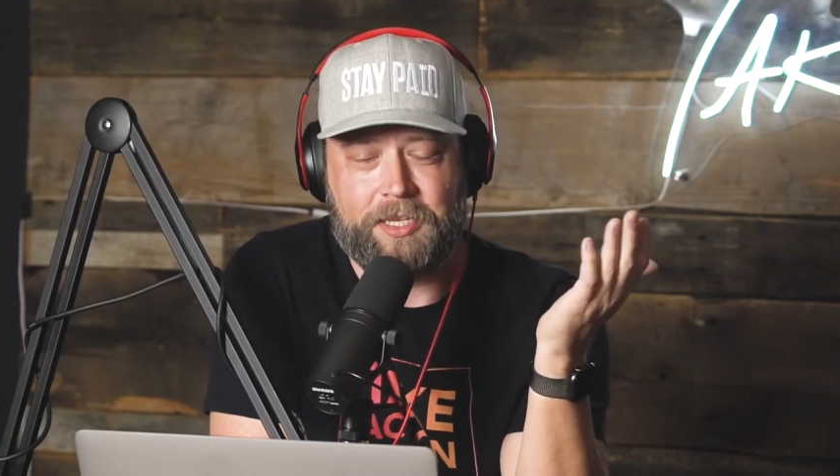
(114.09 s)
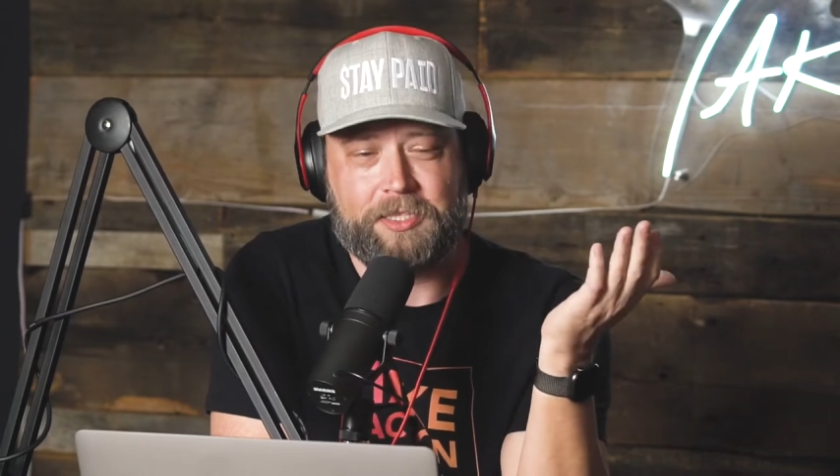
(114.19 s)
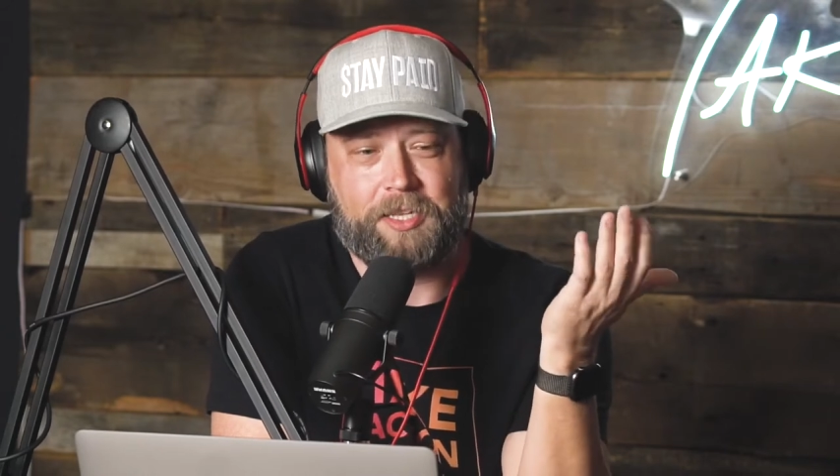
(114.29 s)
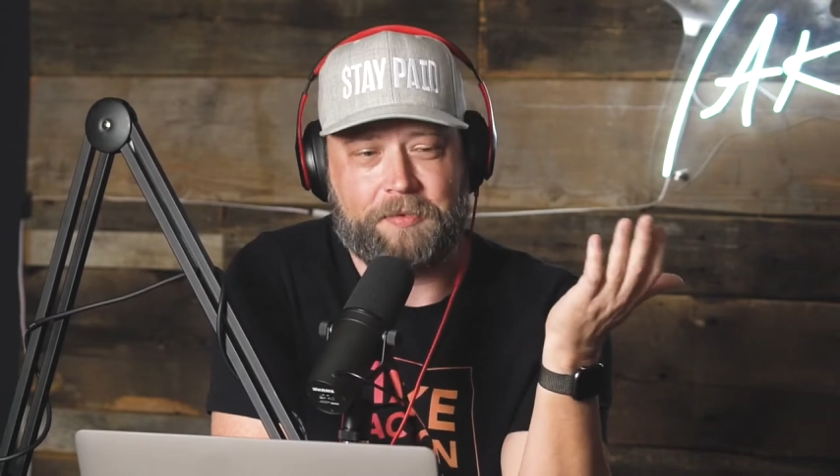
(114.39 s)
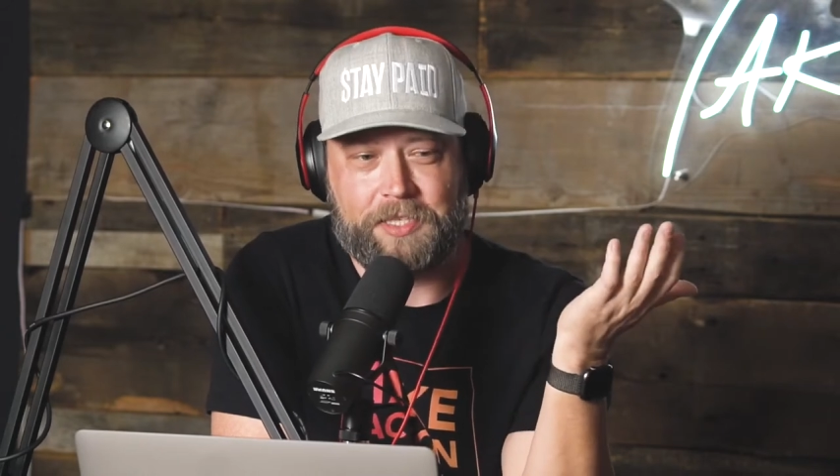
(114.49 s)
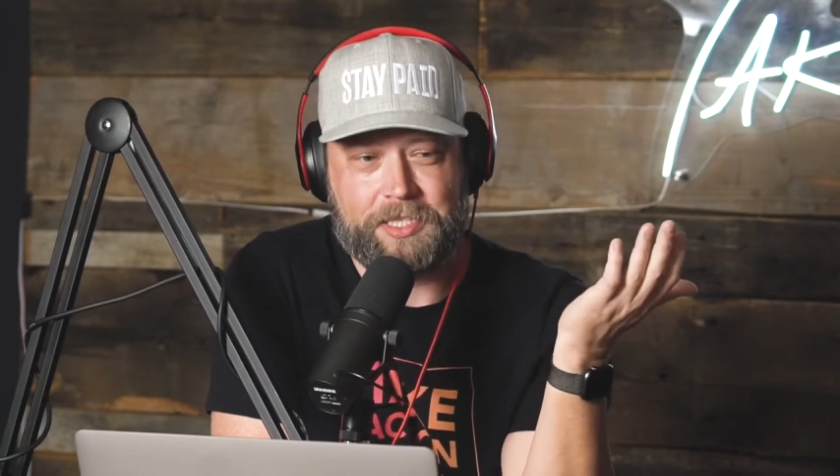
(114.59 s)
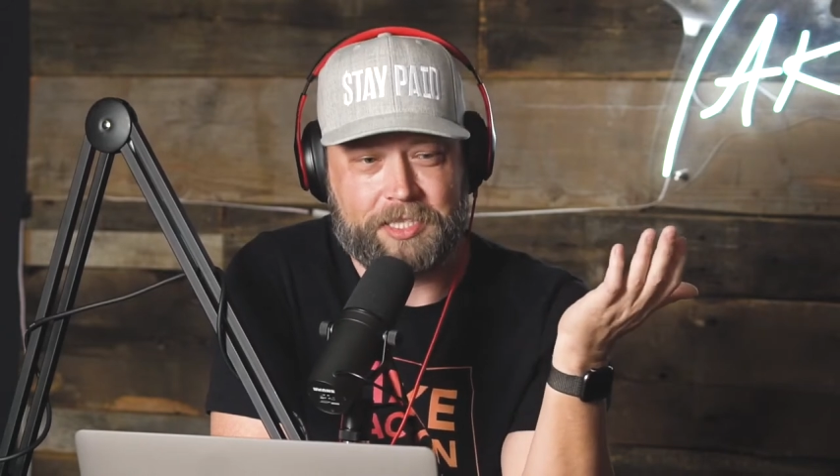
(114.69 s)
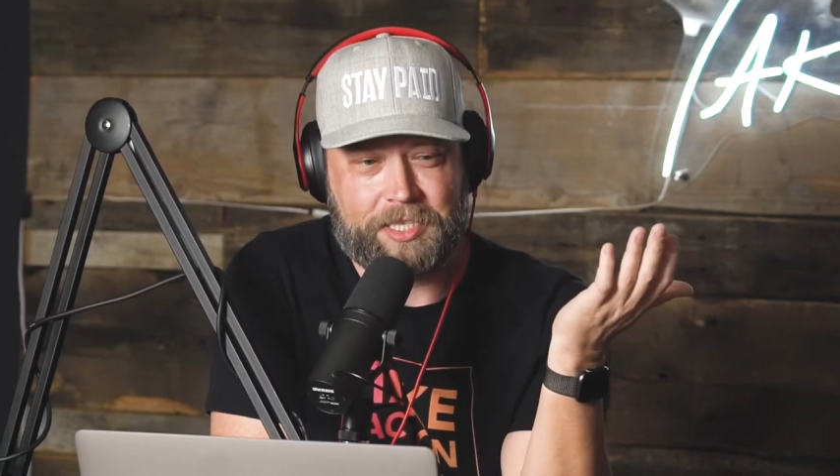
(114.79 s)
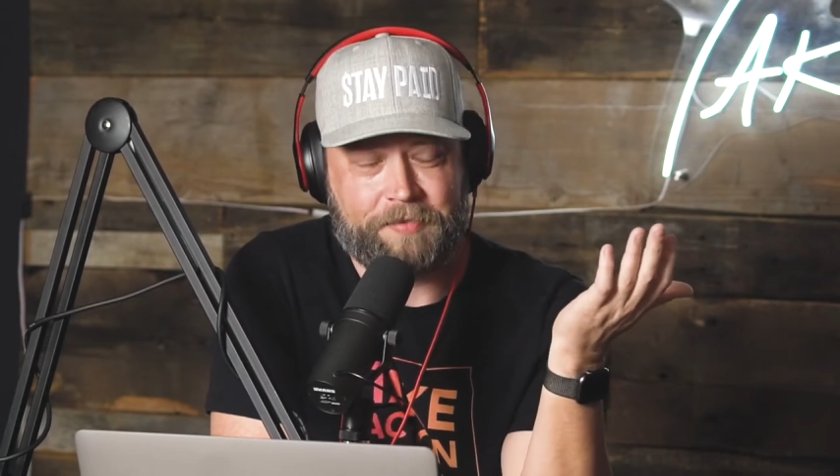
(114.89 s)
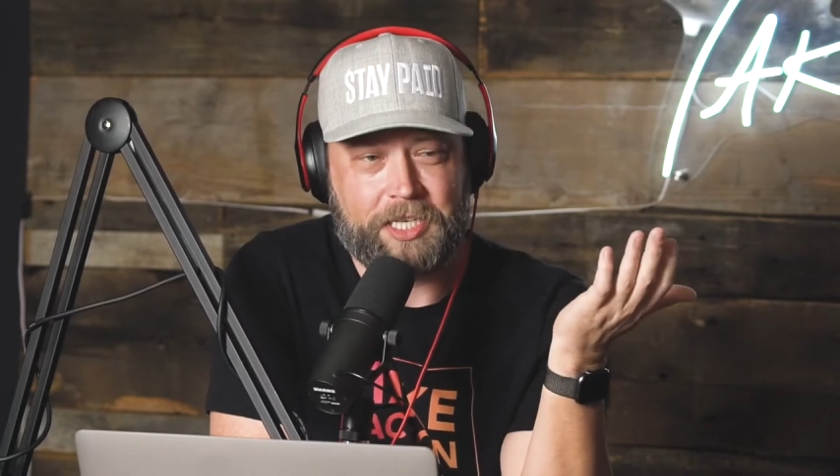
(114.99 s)
this stuff since
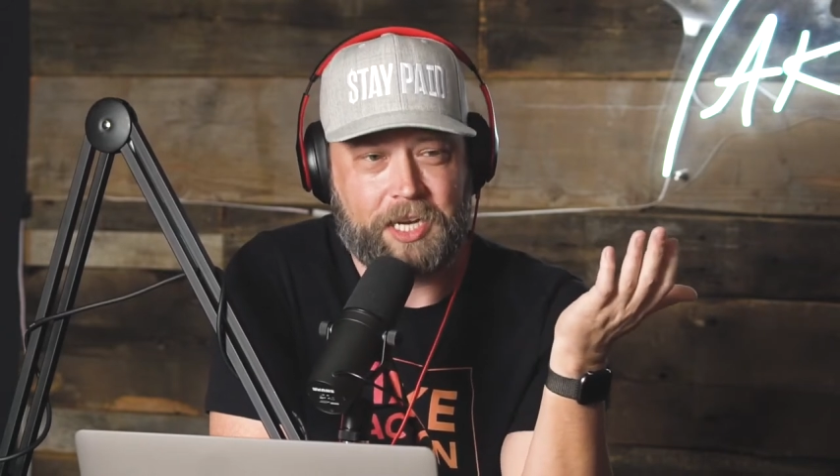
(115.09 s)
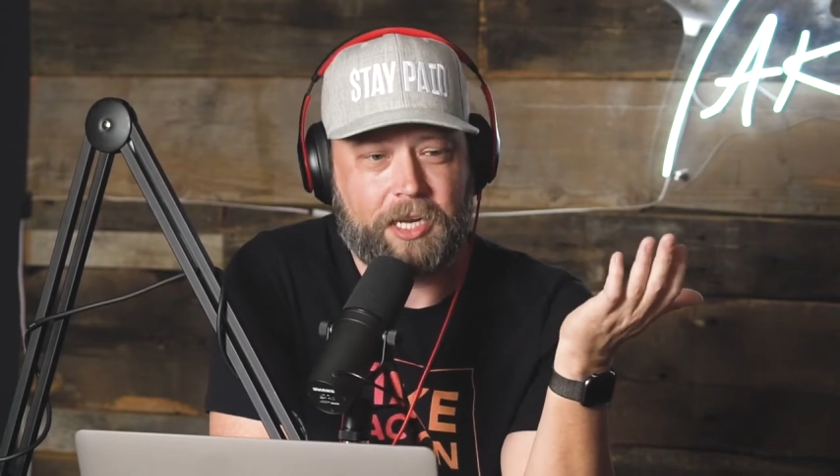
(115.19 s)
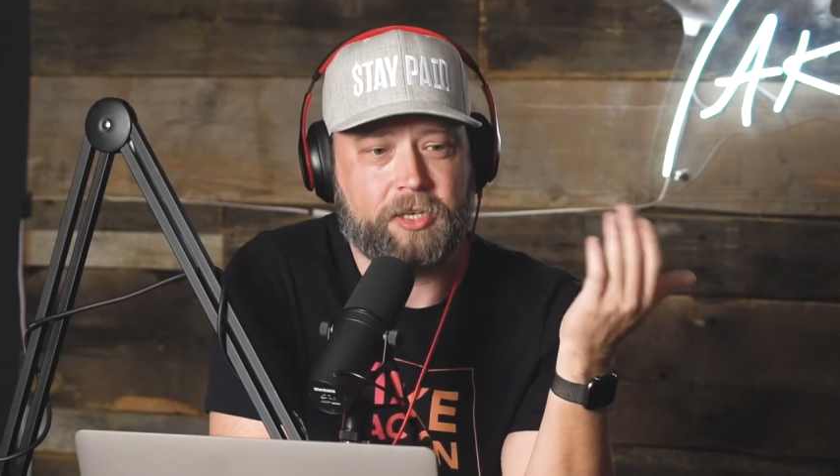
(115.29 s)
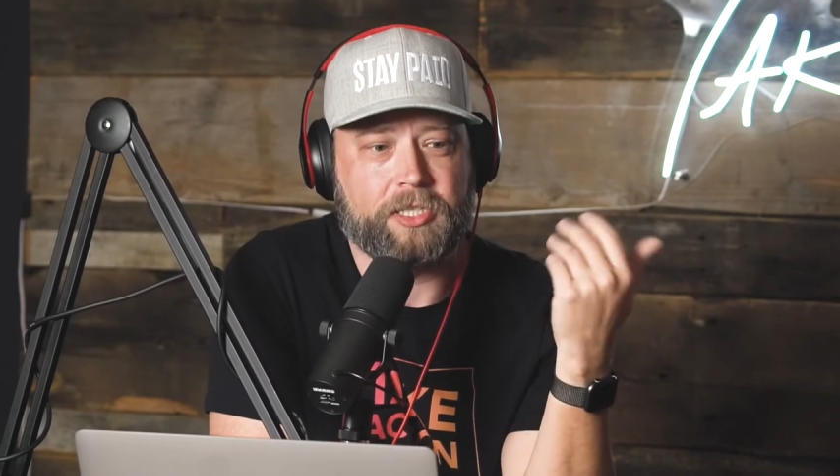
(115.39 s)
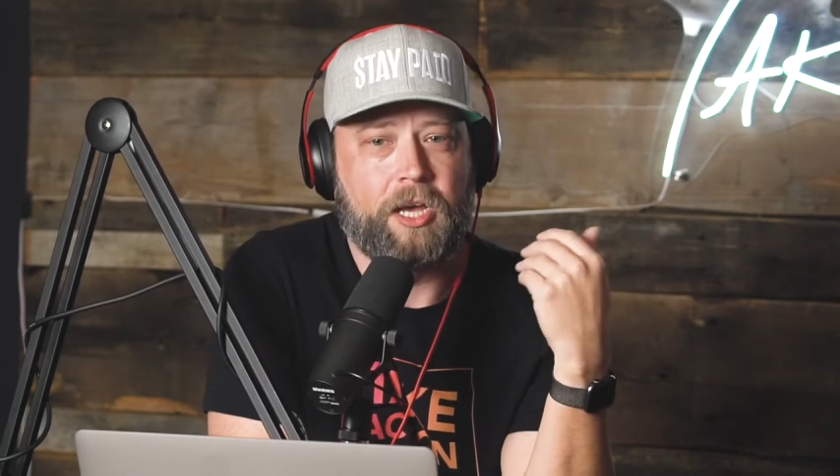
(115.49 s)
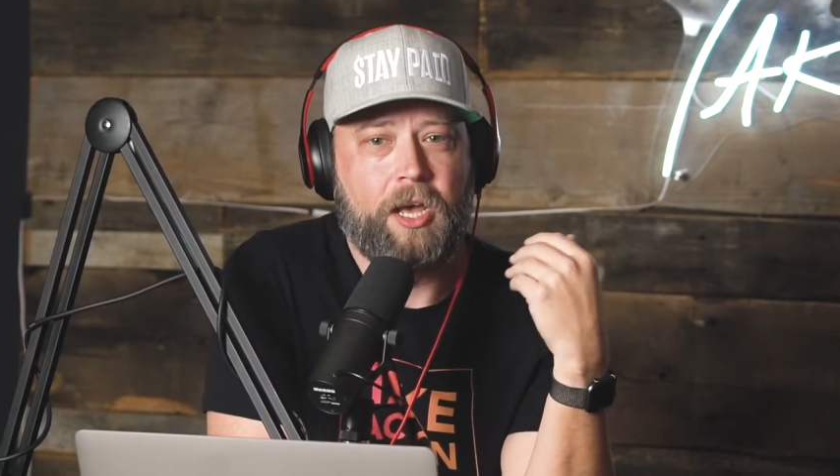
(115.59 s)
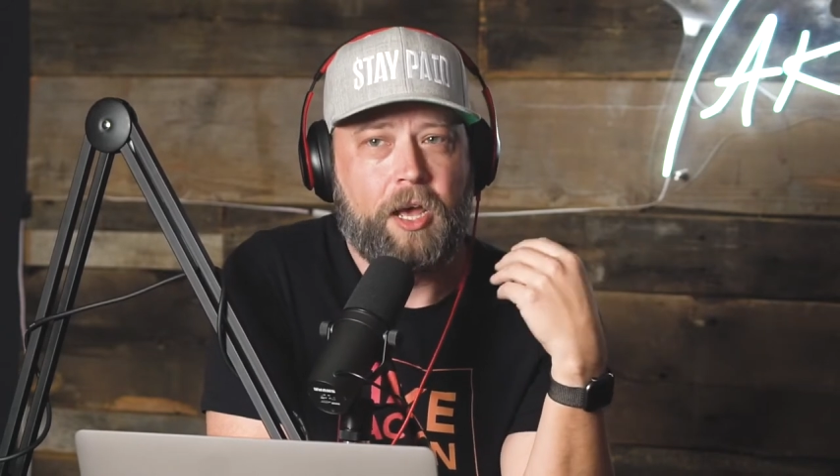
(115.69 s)
the 1700s.